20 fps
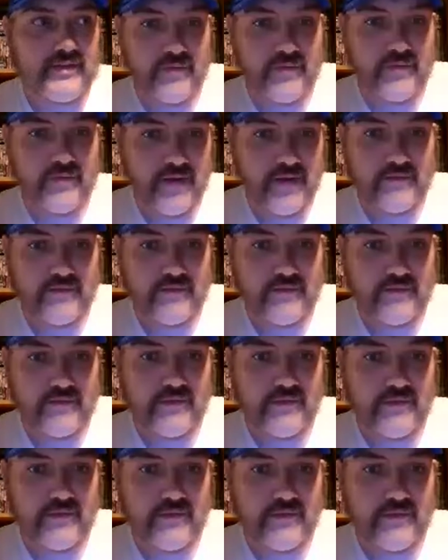a Federation
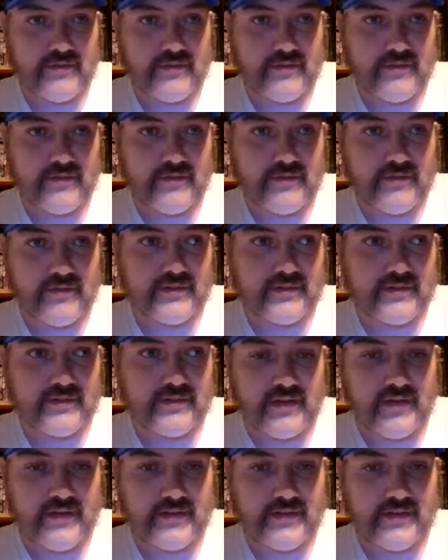wrestler, against a
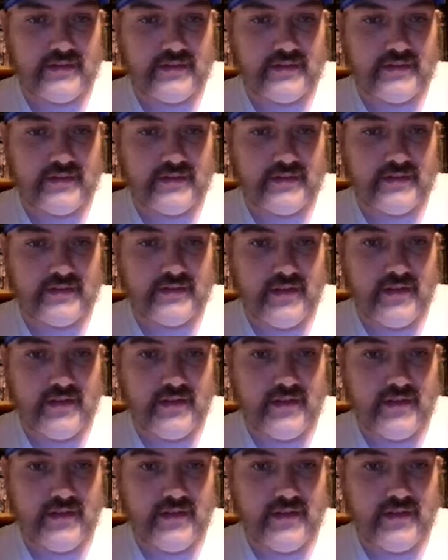NWA
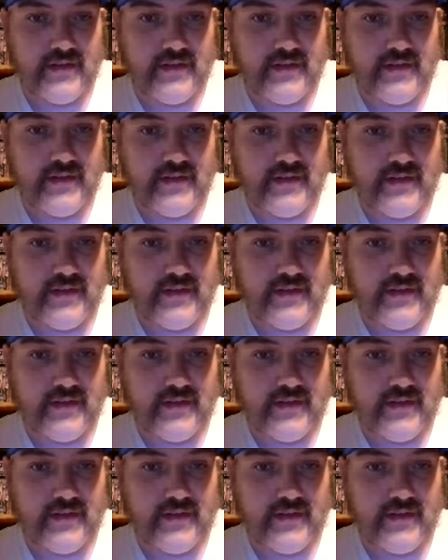wrestler.